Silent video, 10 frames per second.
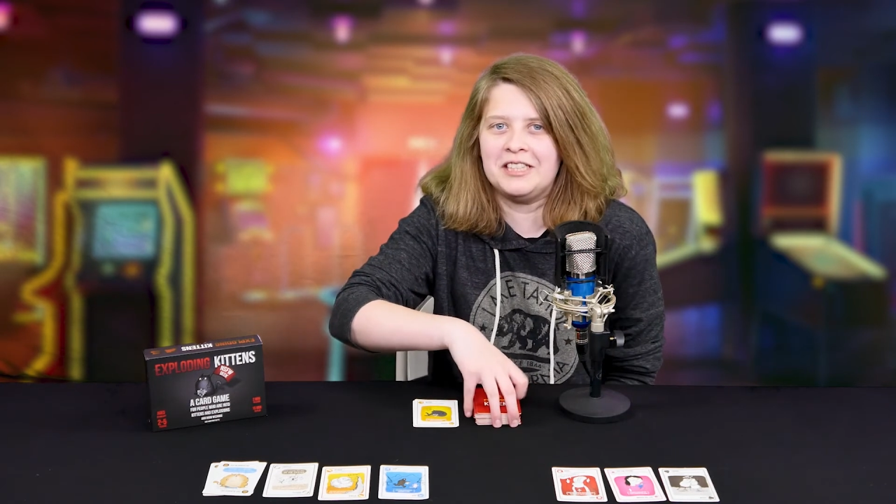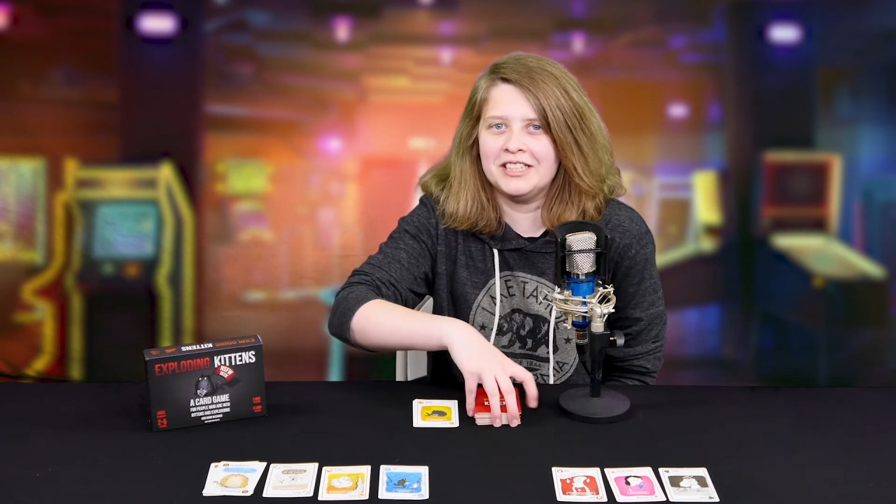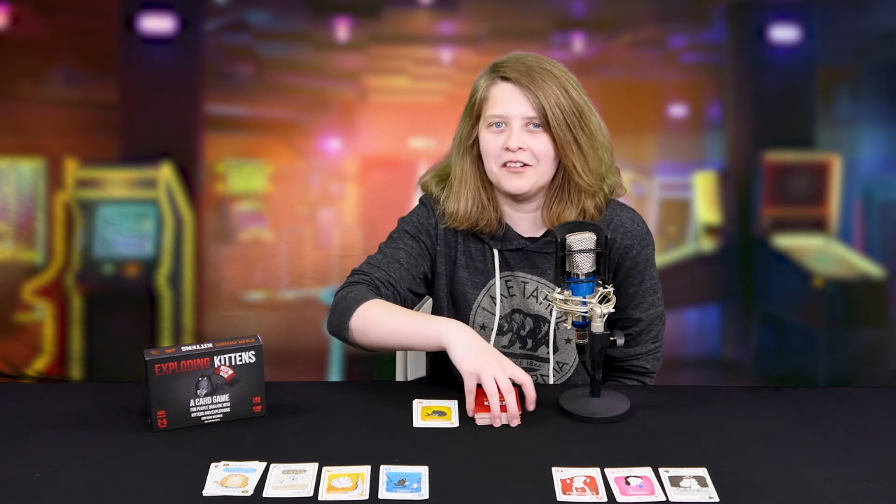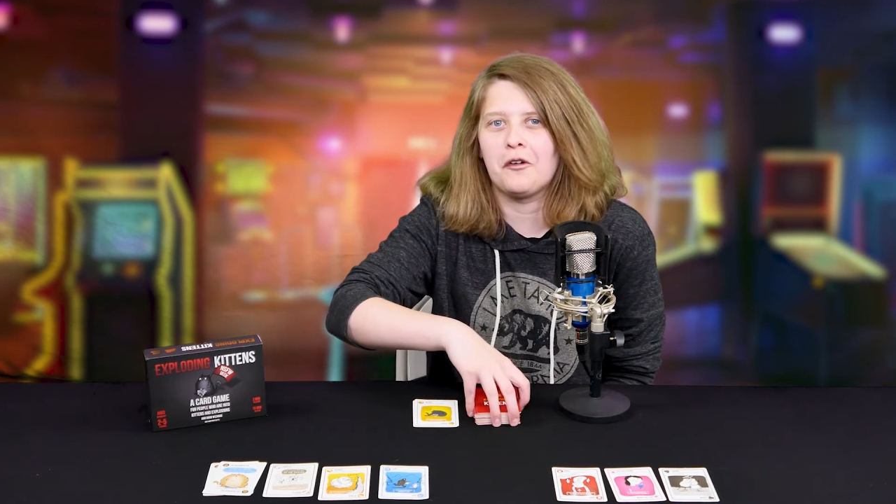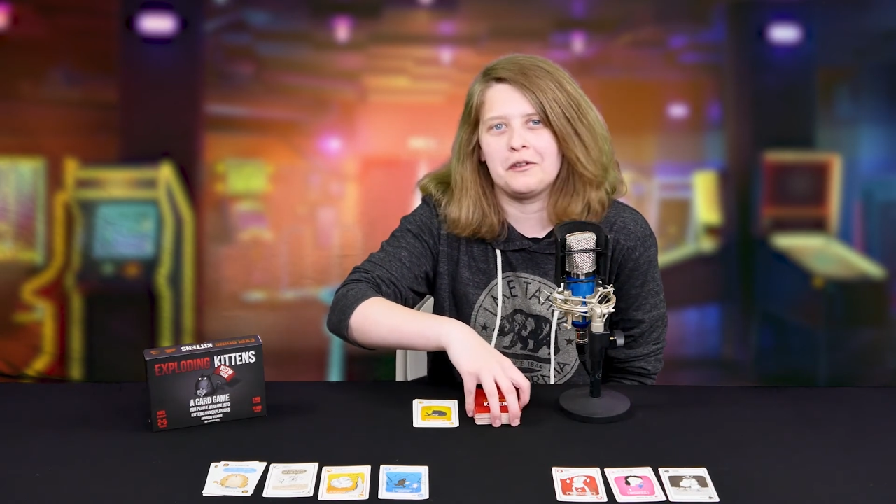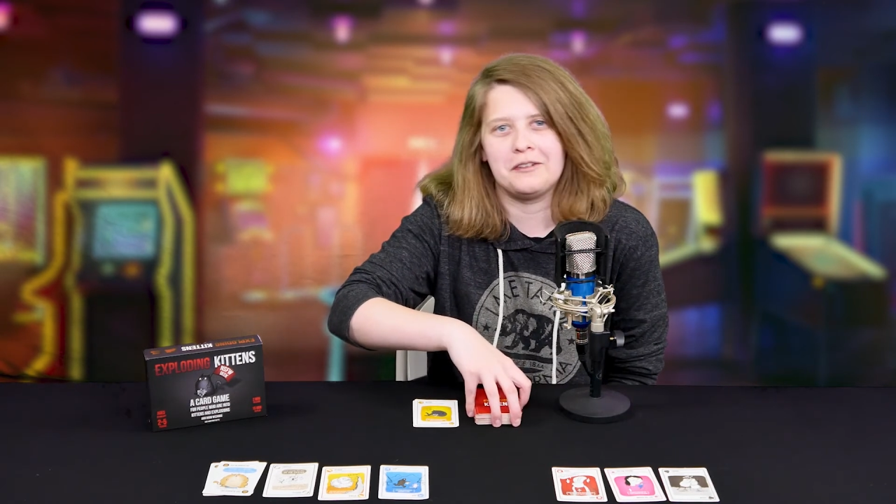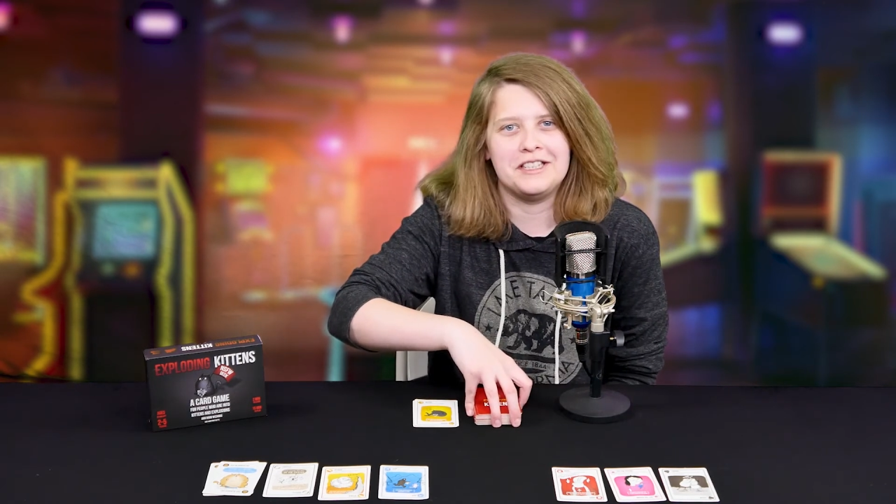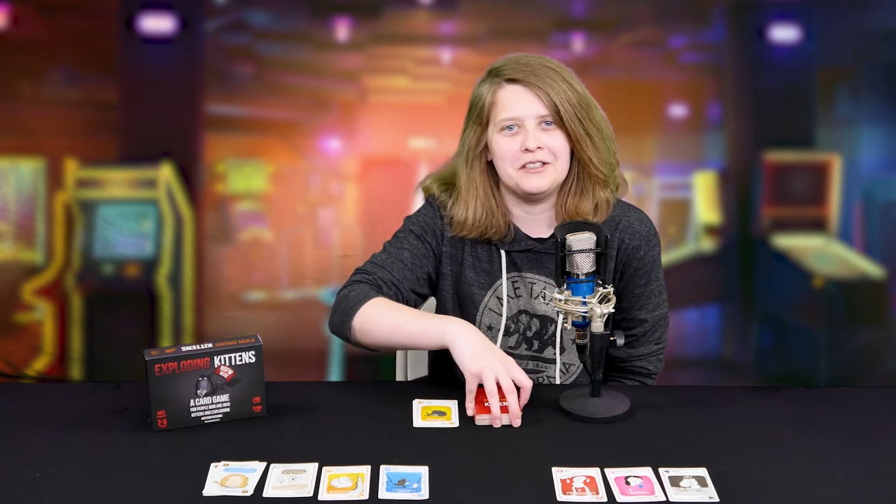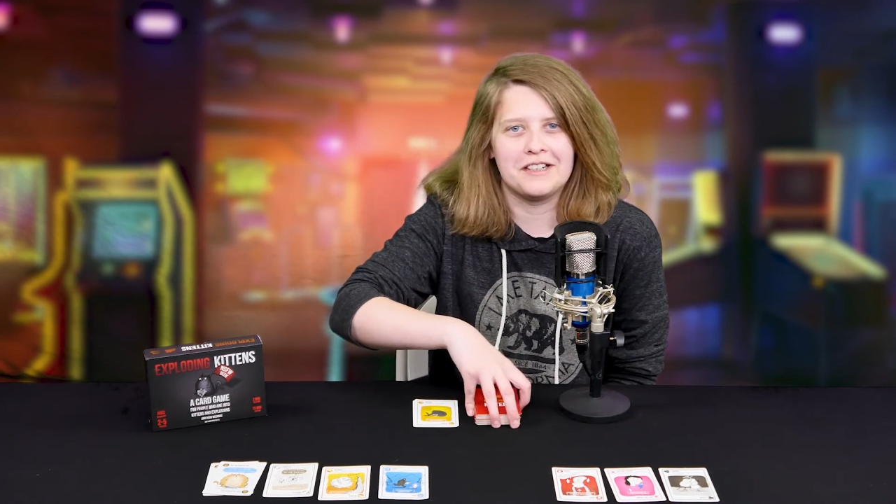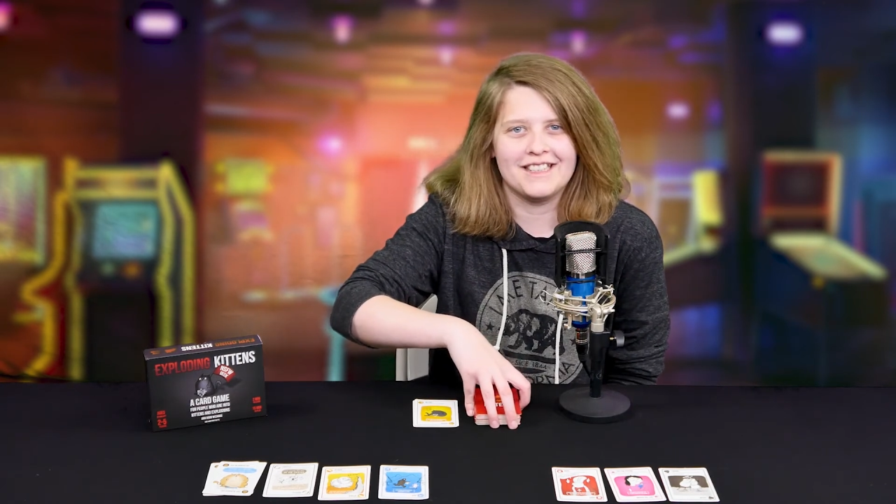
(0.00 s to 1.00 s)
or where
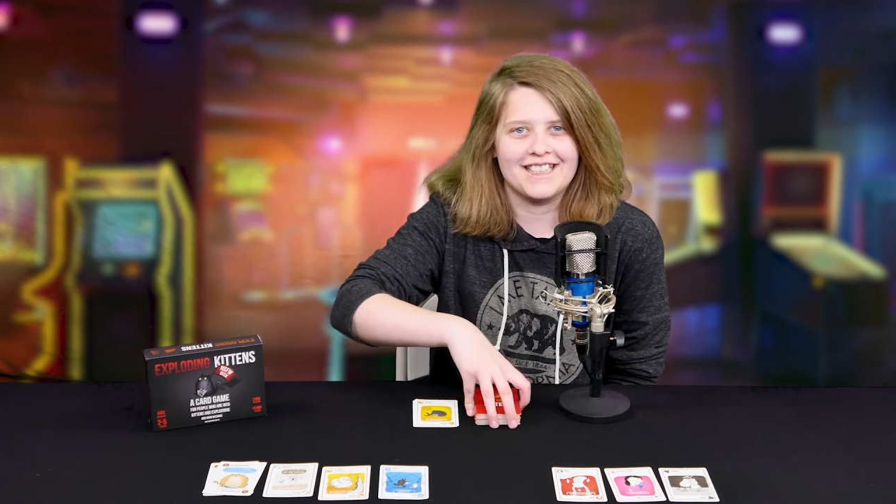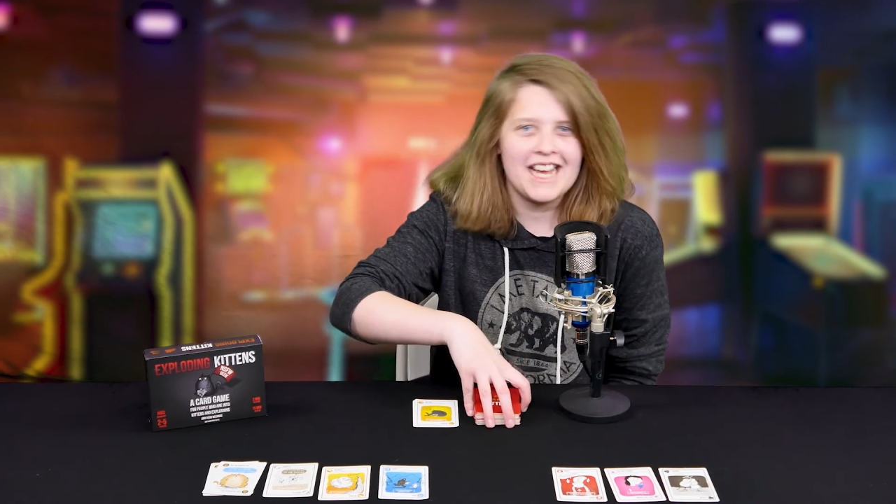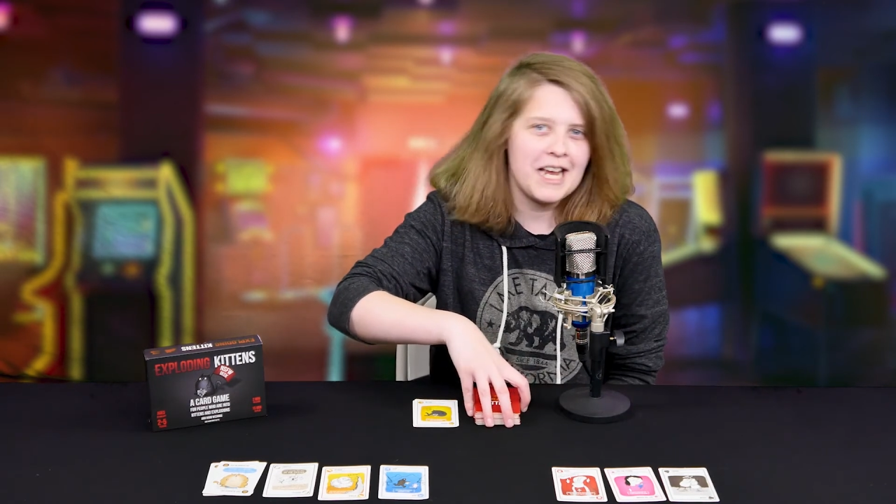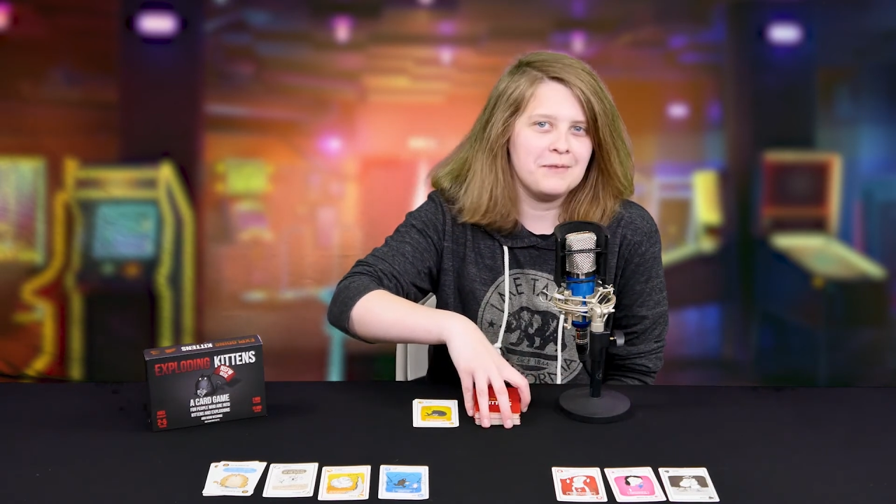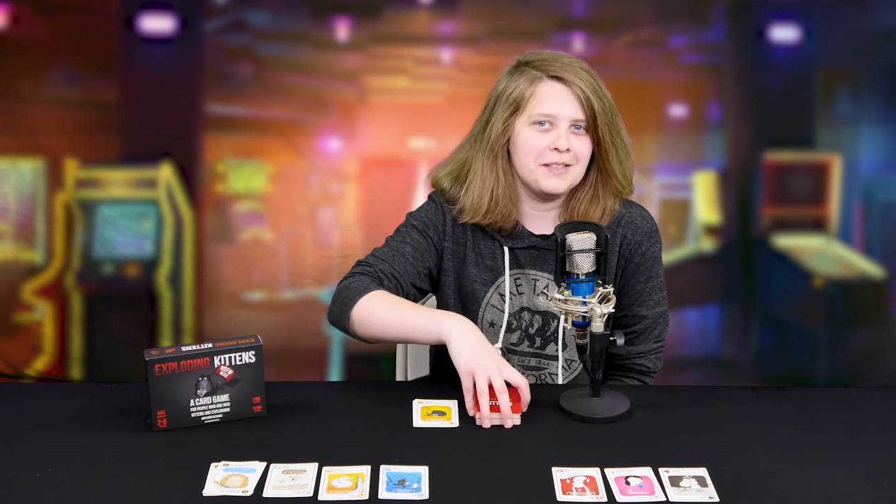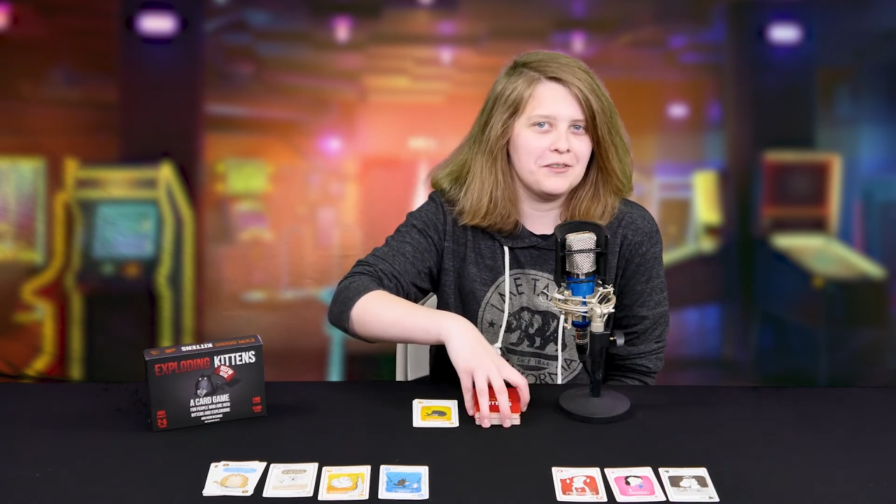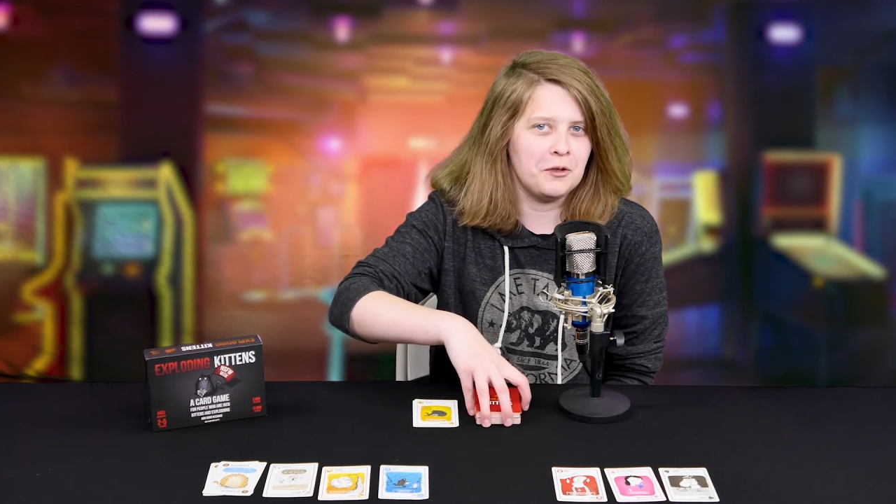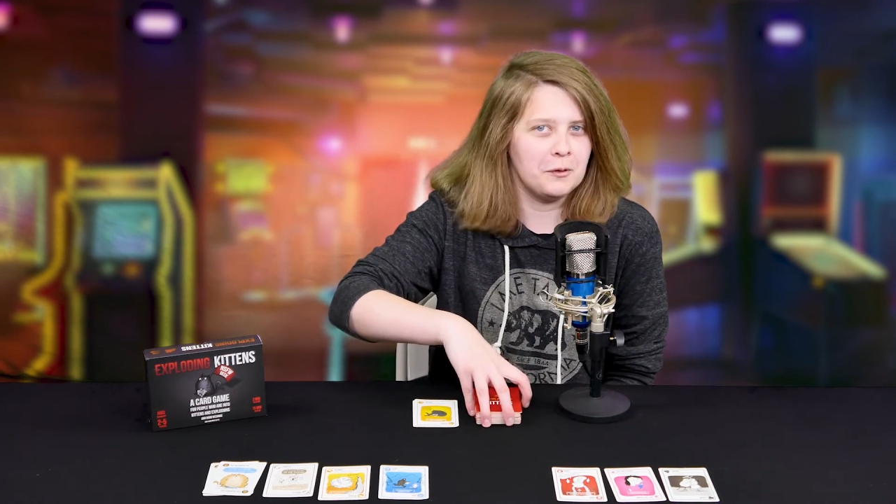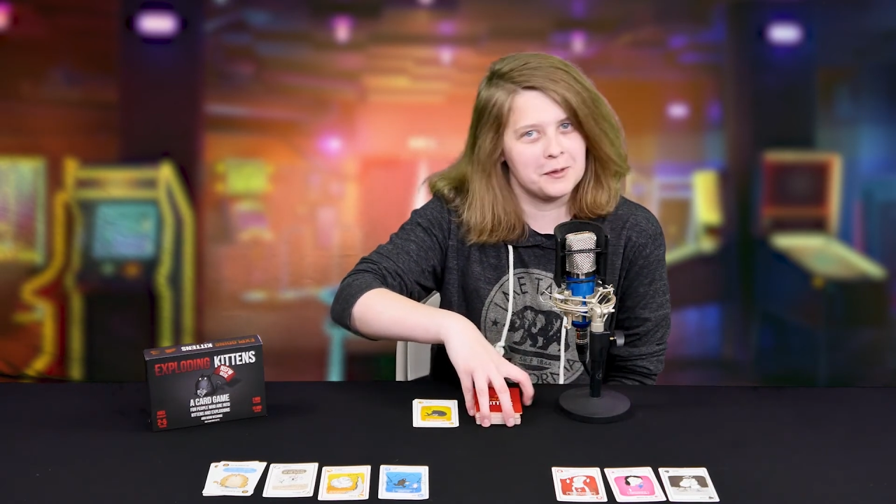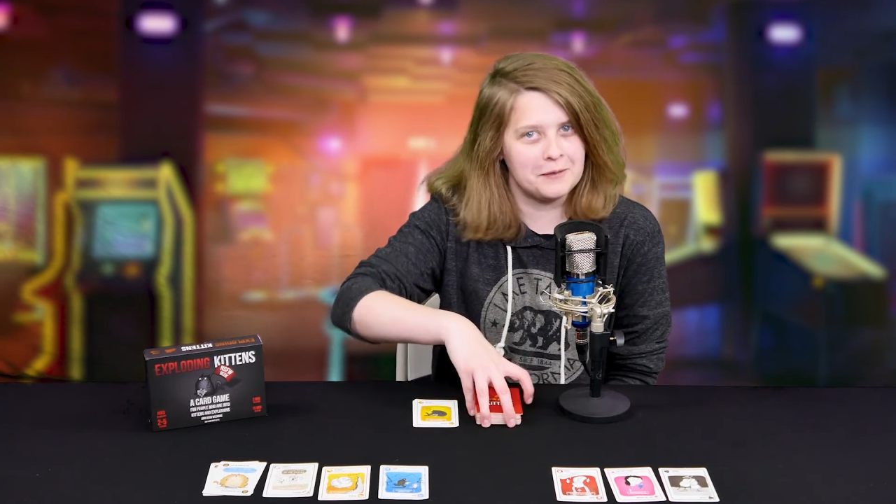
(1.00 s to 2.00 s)
you are in the game, and if
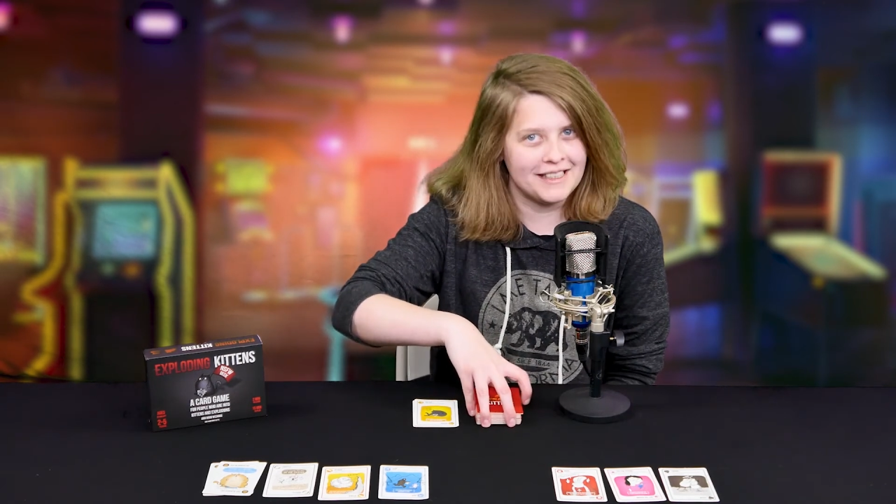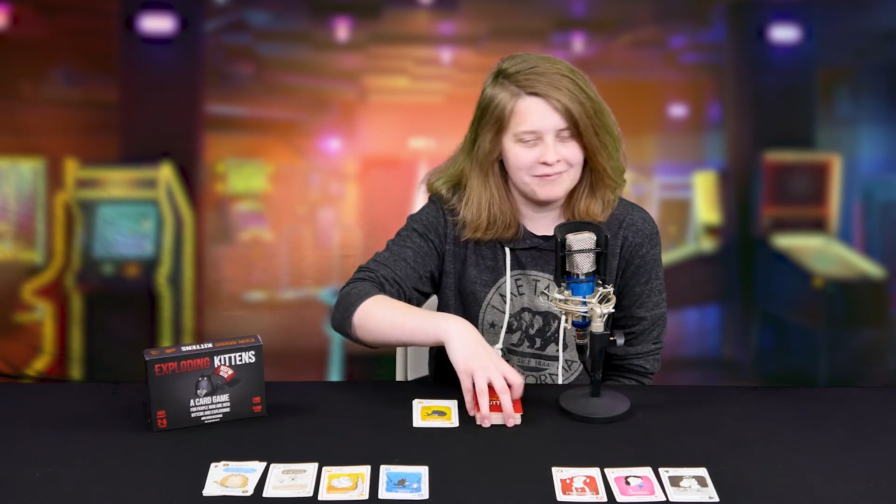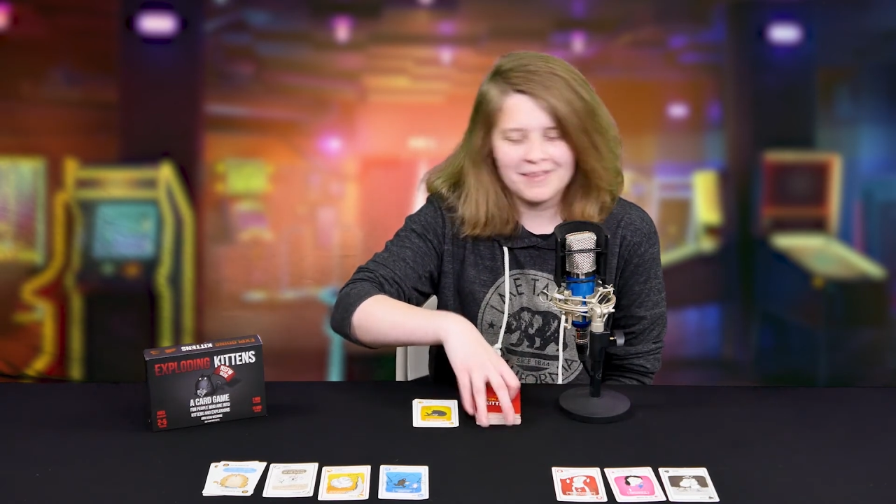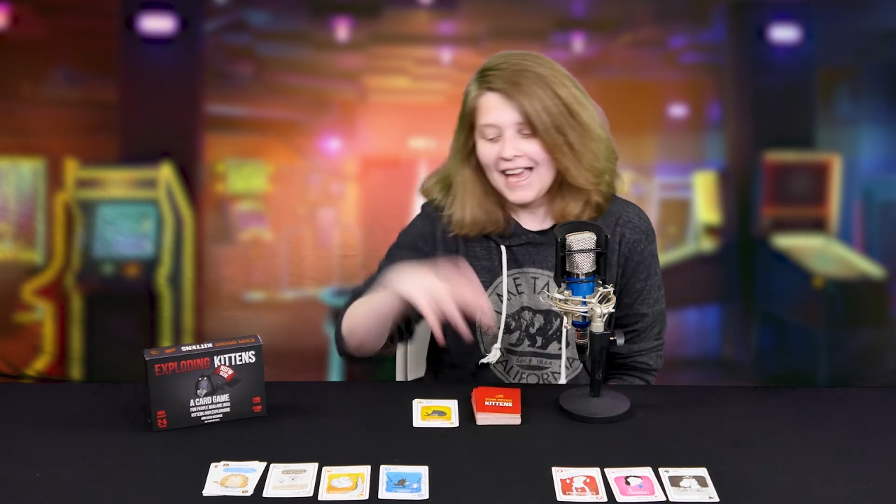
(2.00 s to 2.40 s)
you want to win.